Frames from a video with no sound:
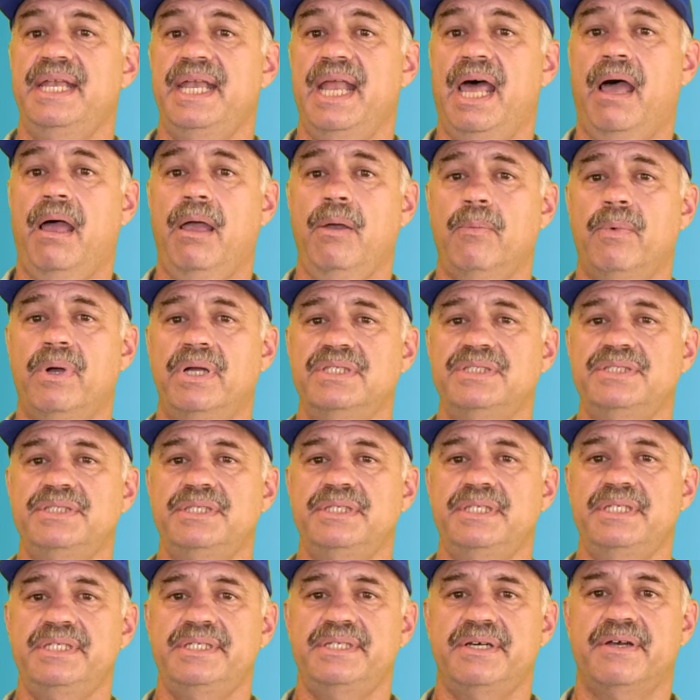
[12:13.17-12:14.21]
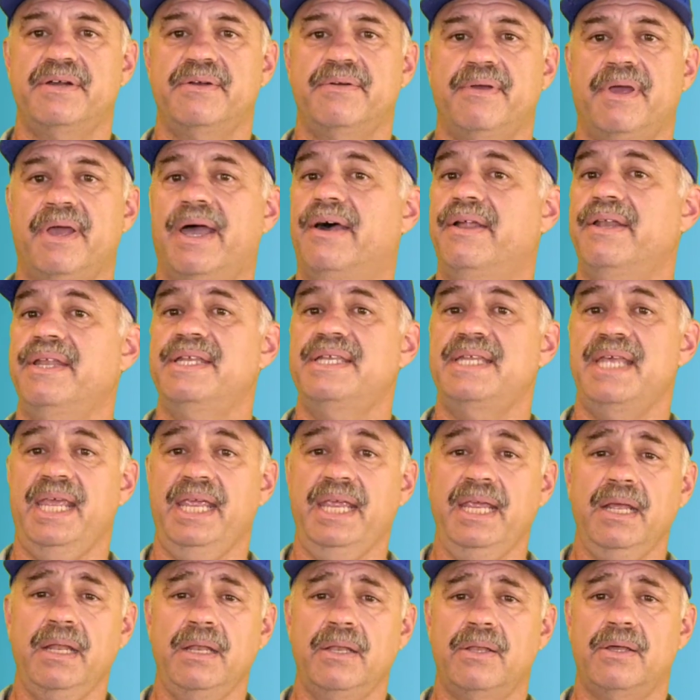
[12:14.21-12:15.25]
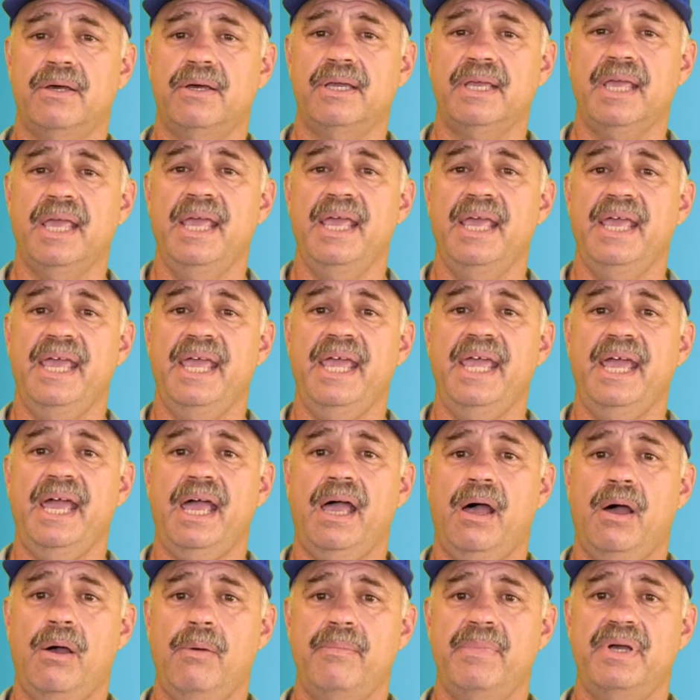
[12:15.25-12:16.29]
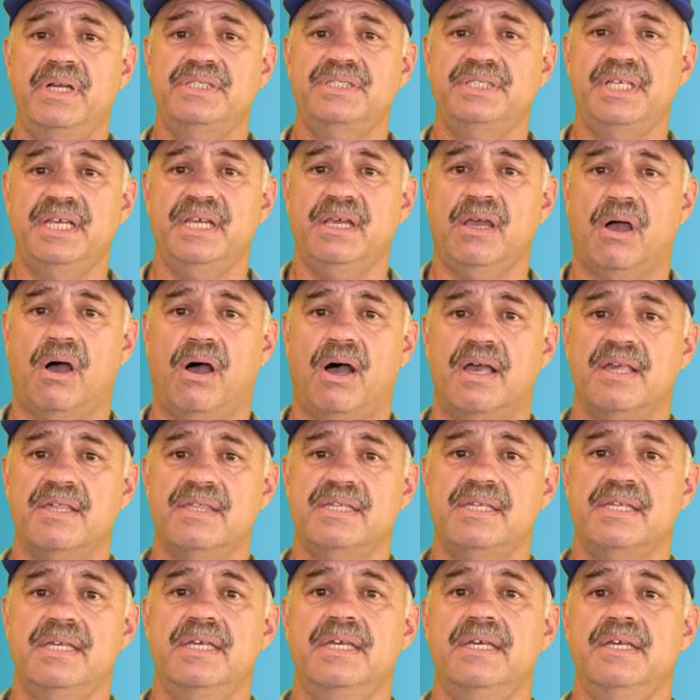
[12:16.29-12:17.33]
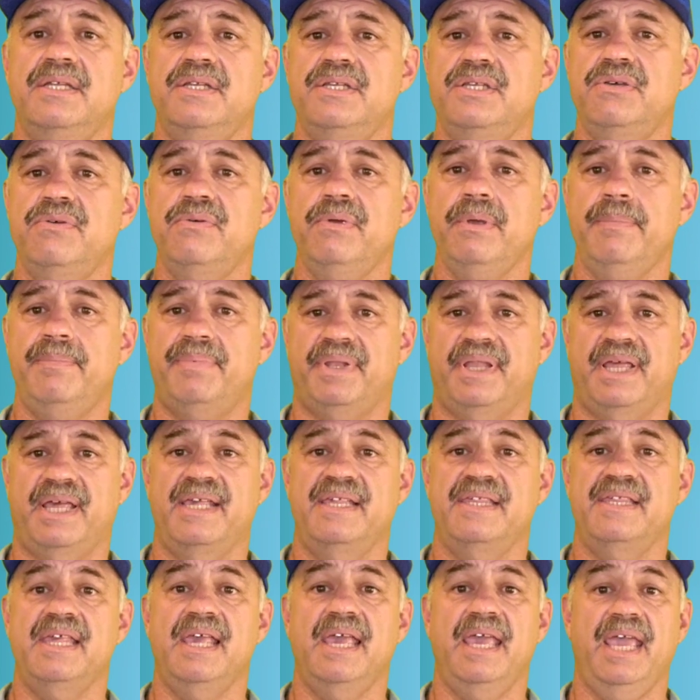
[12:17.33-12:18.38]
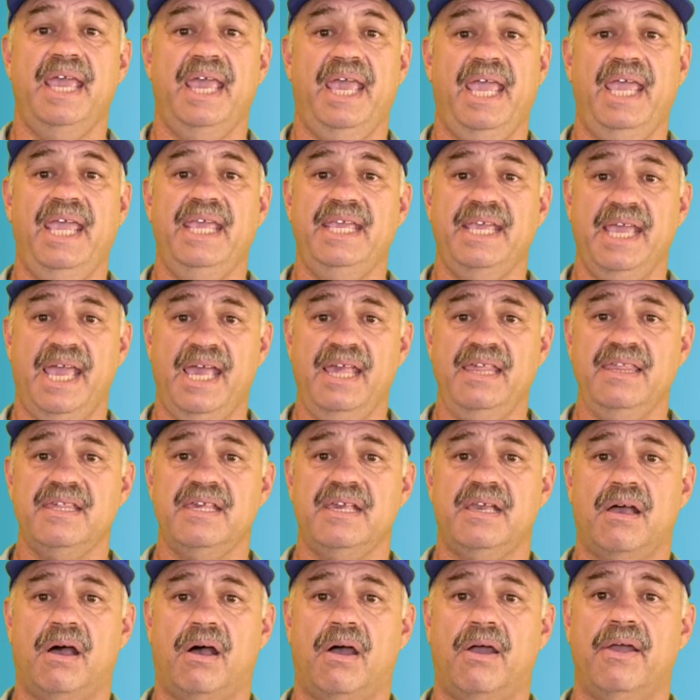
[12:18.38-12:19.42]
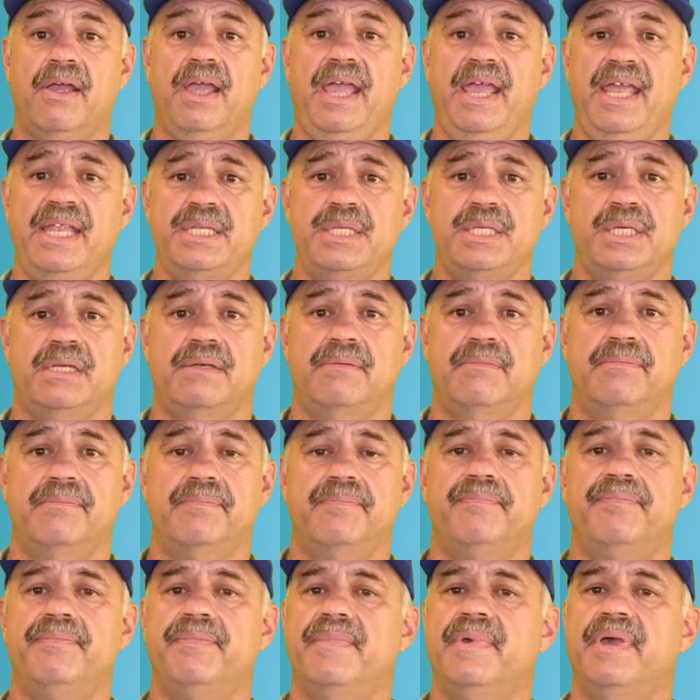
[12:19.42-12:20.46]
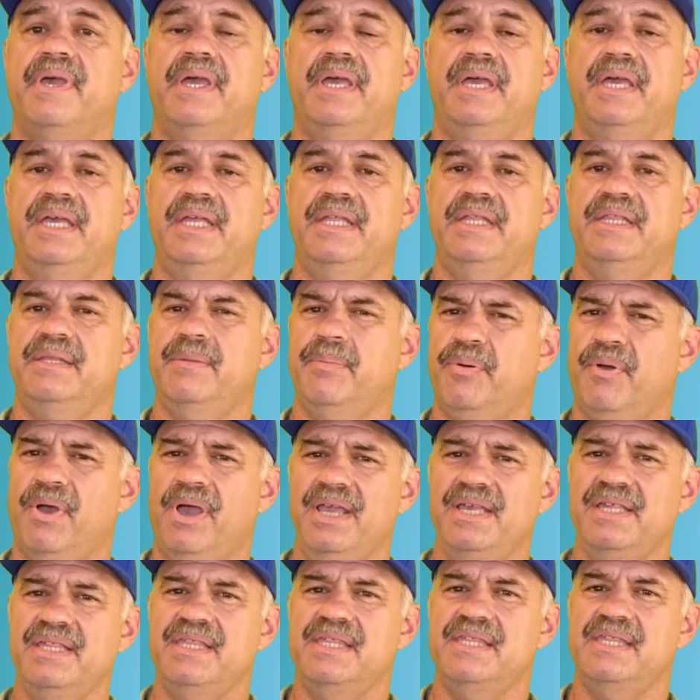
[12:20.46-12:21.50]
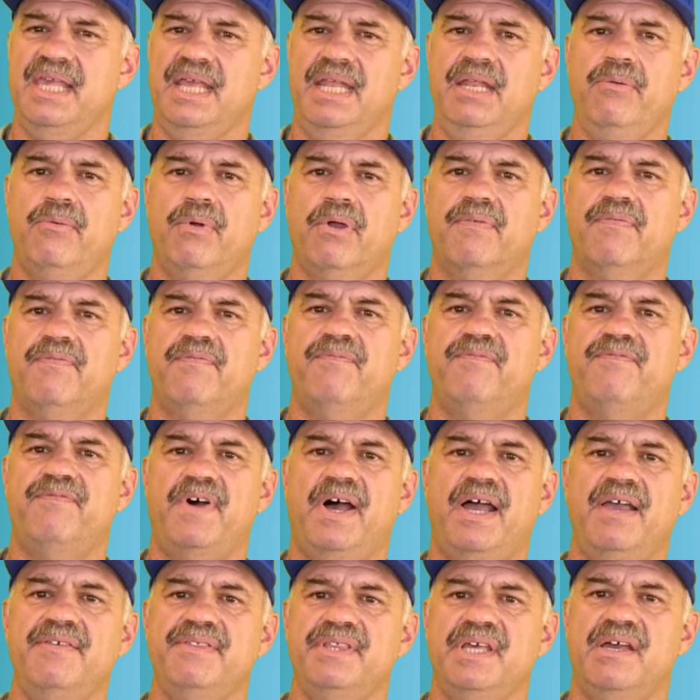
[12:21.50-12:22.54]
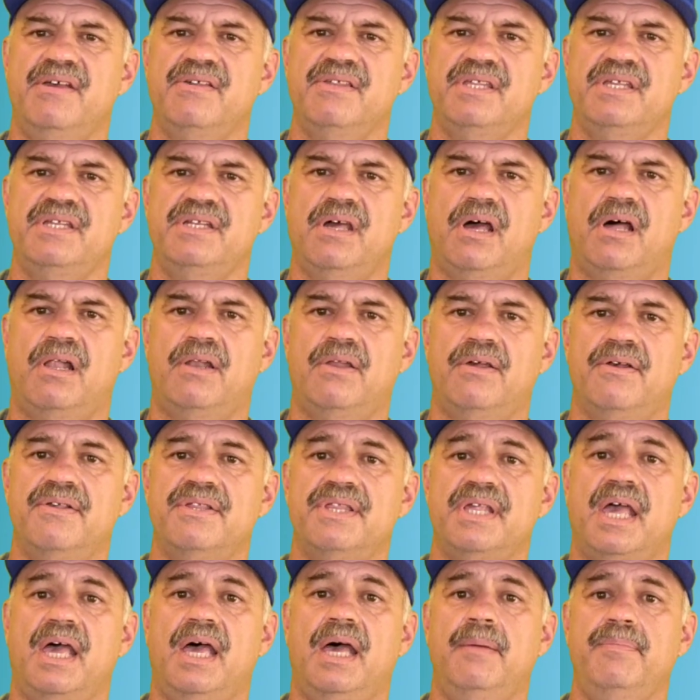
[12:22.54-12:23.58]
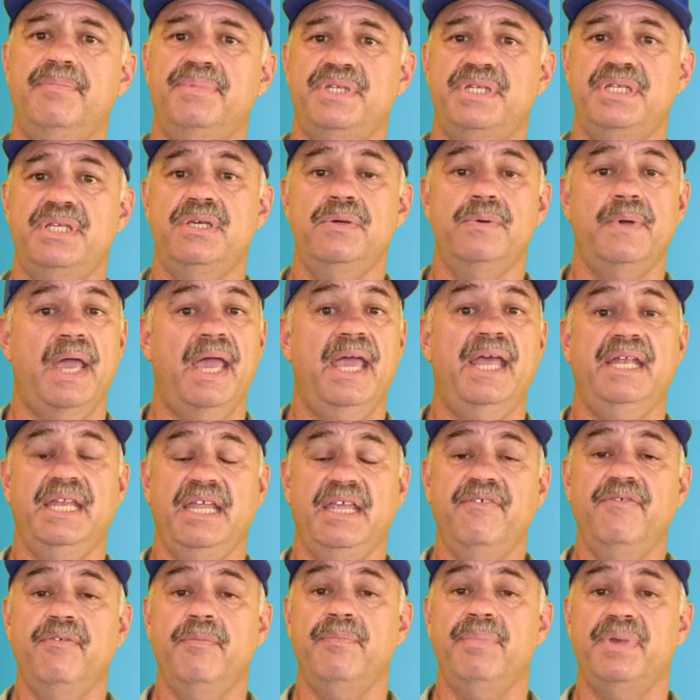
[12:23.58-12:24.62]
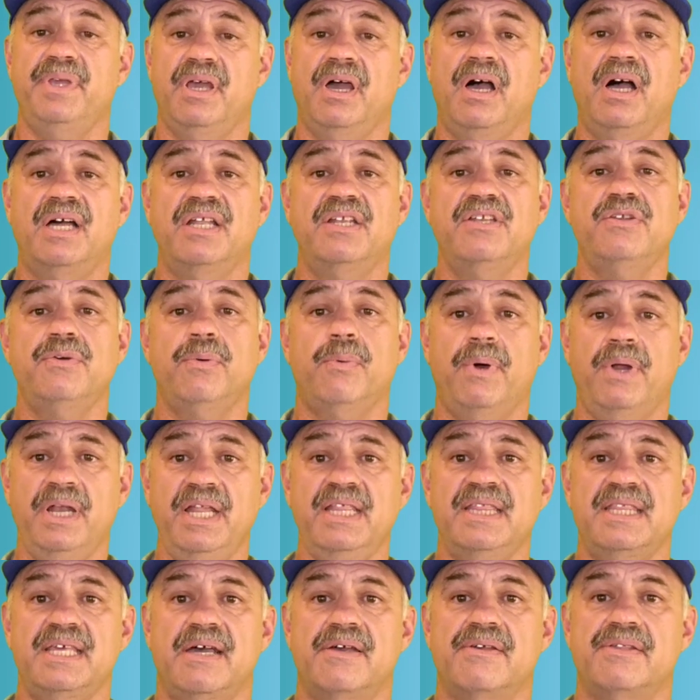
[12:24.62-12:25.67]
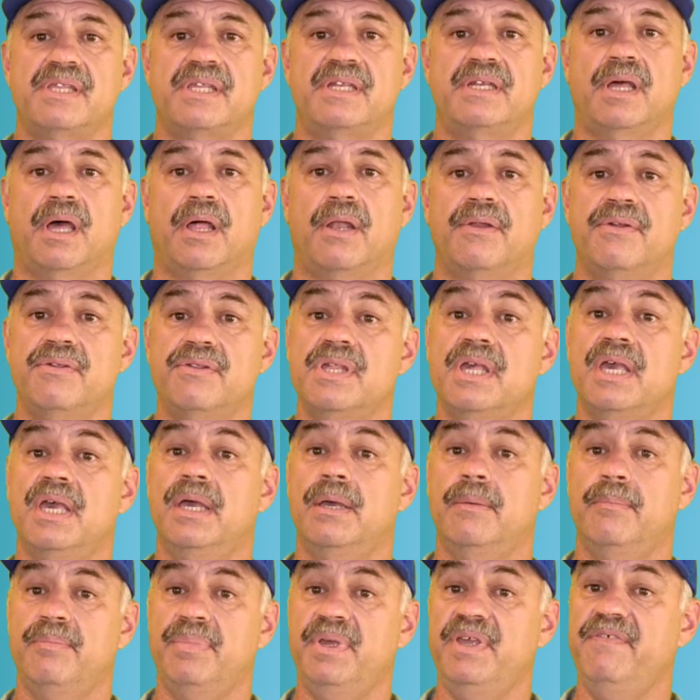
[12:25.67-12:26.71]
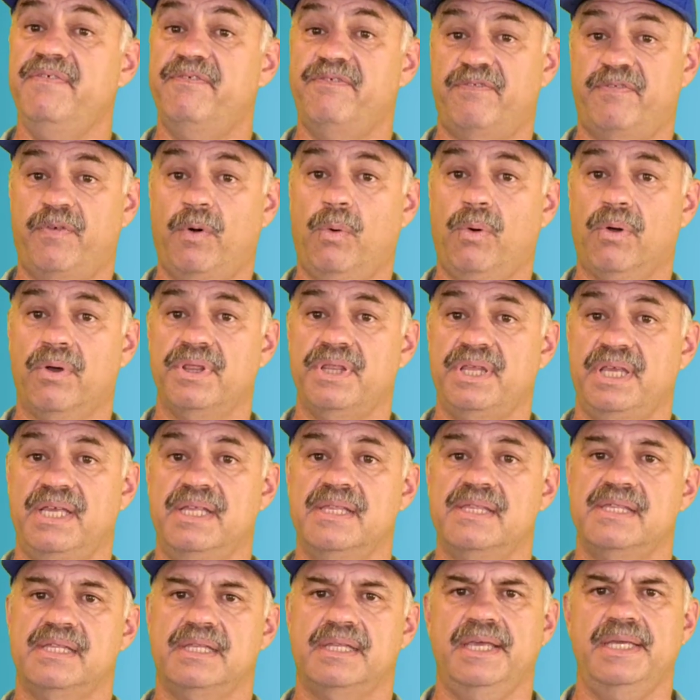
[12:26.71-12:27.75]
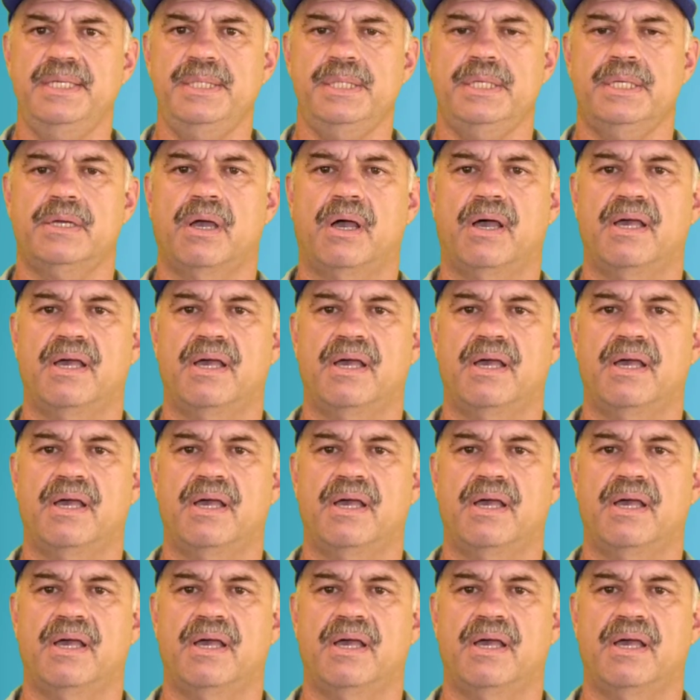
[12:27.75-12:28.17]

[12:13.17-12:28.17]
now I want you to turn around and take a look at how much it costs to replace a gas car engine. The price is anywhere from $5,000 up to and even beyond $20,000 before the installation